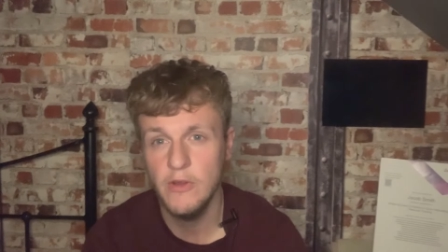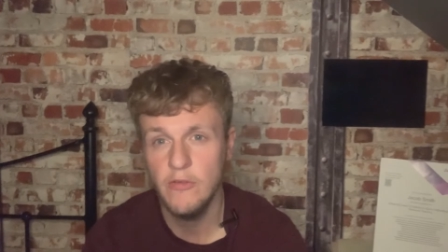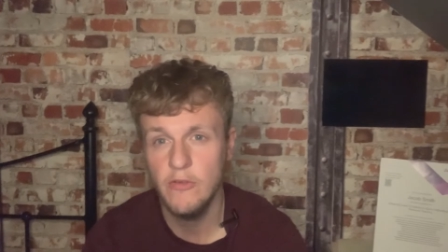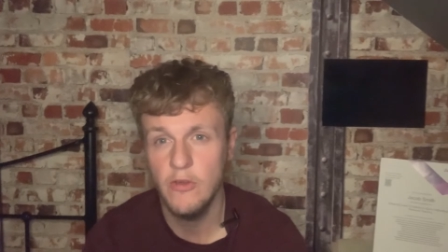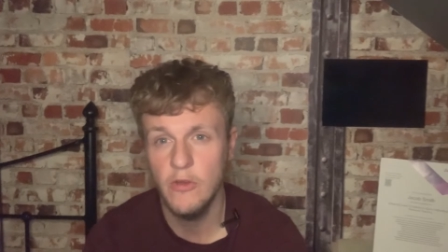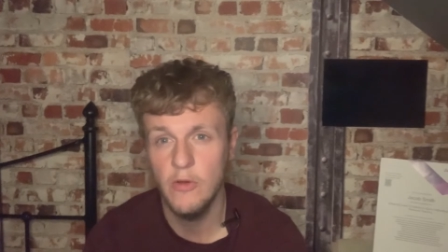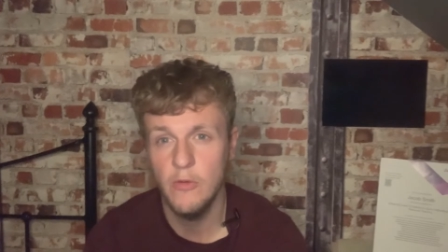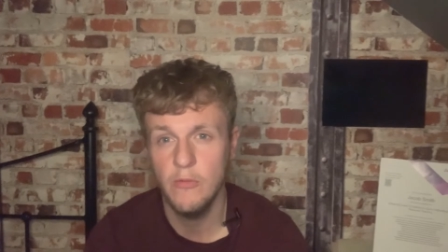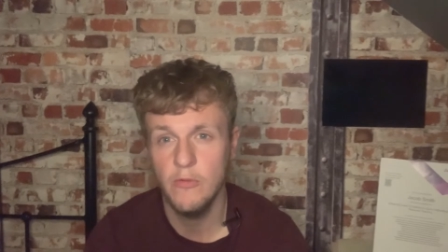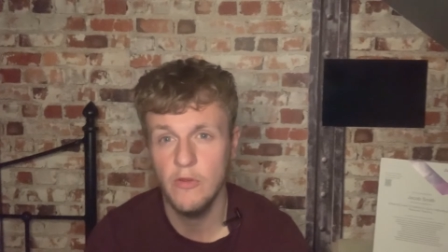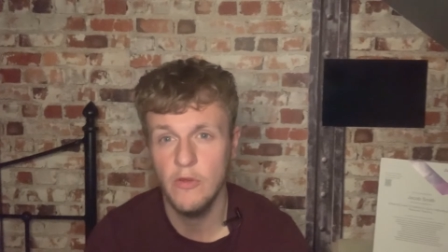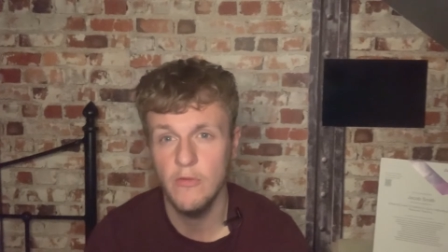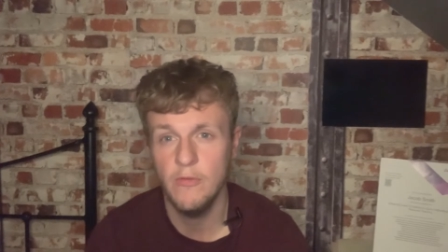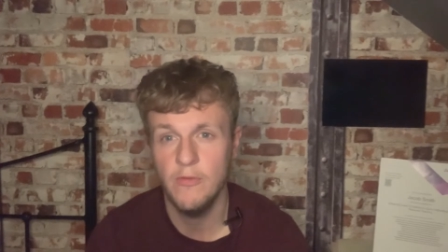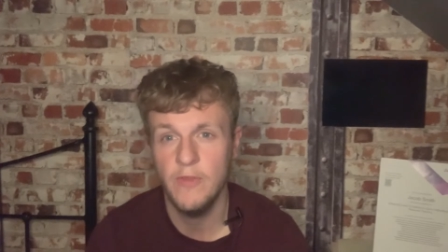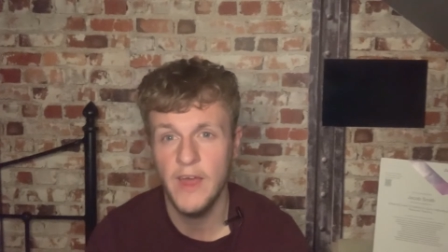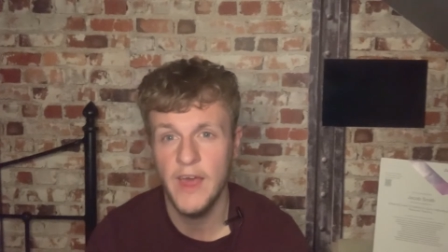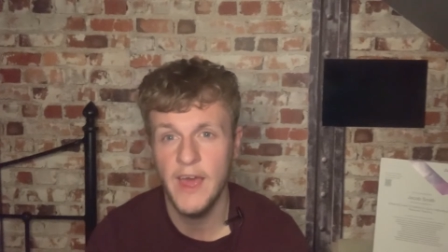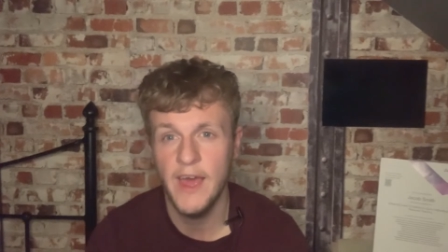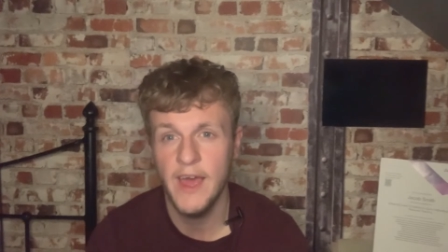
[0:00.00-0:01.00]
terms of
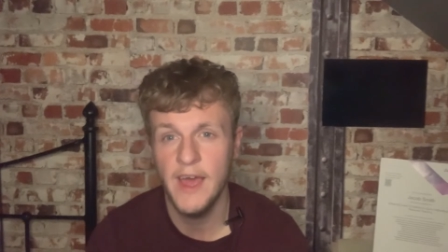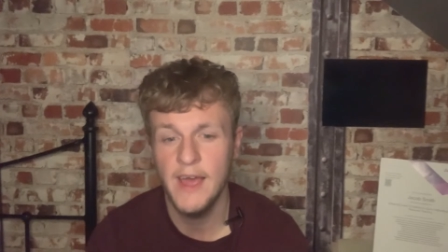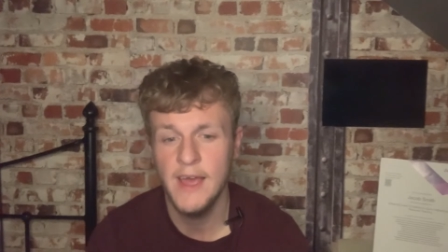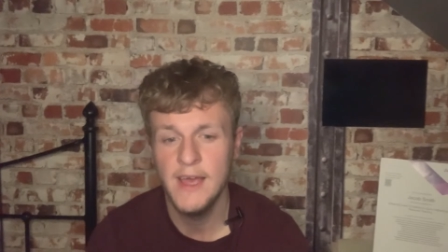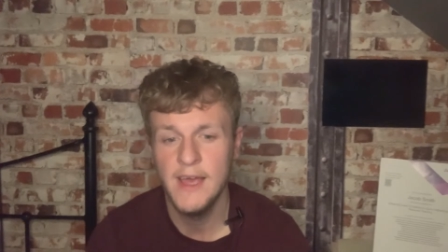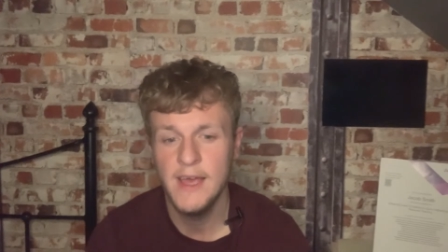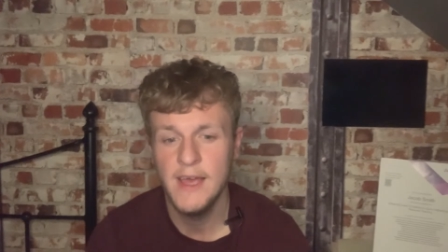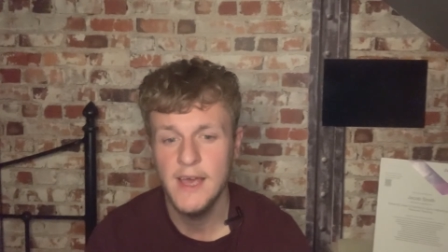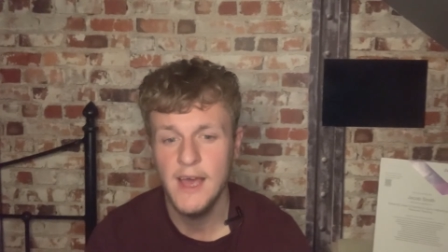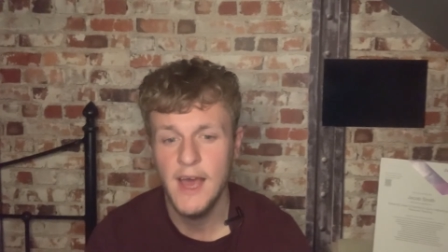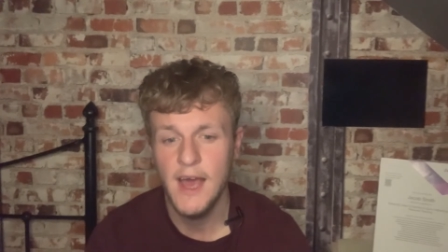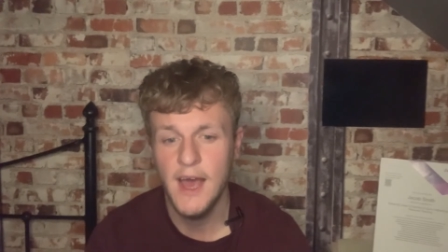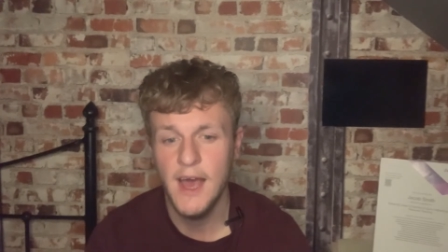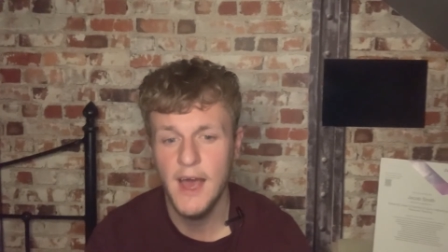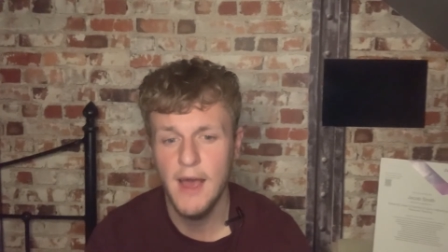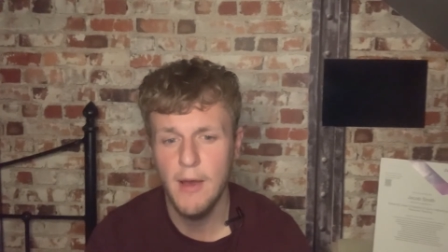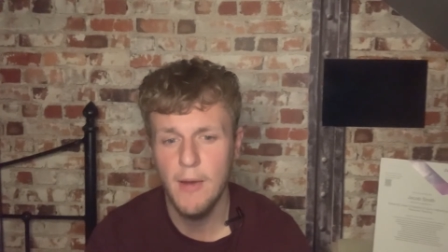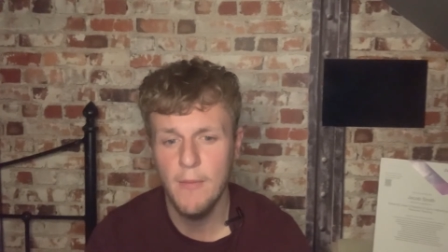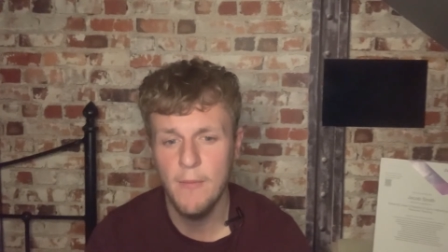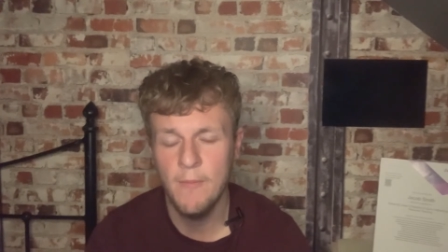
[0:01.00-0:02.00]
their
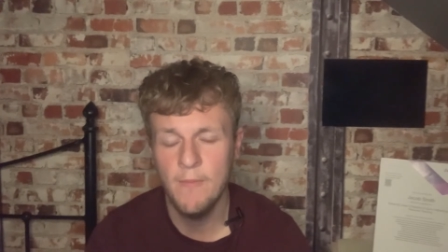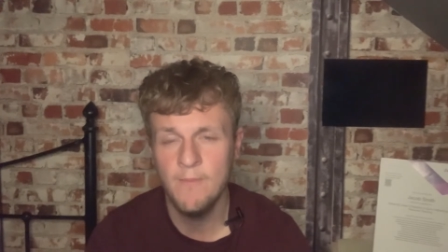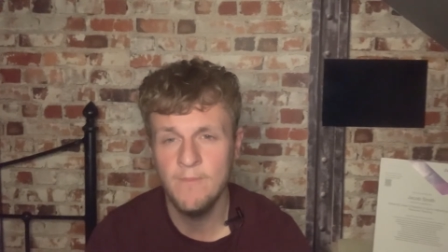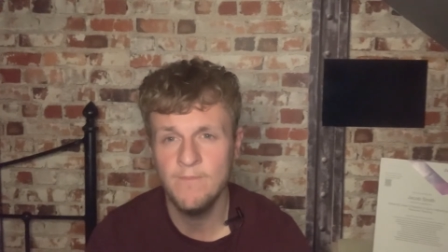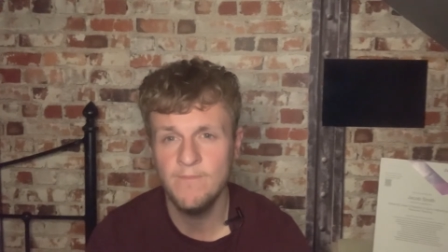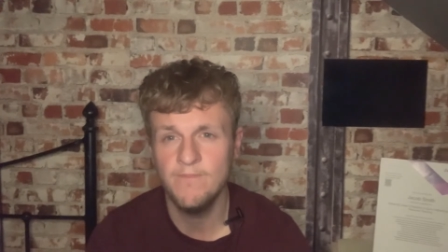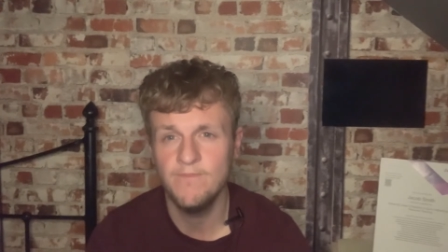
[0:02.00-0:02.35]
um,